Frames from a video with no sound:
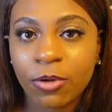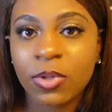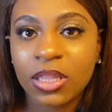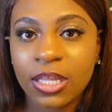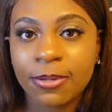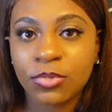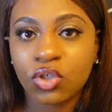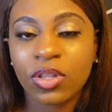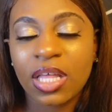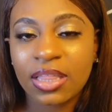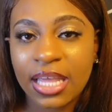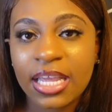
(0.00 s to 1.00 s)
with them so
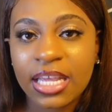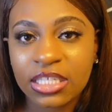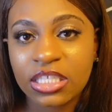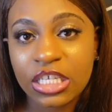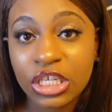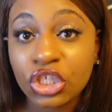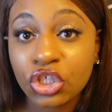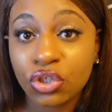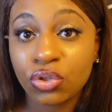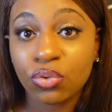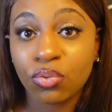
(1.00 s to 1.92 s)
that they can teach you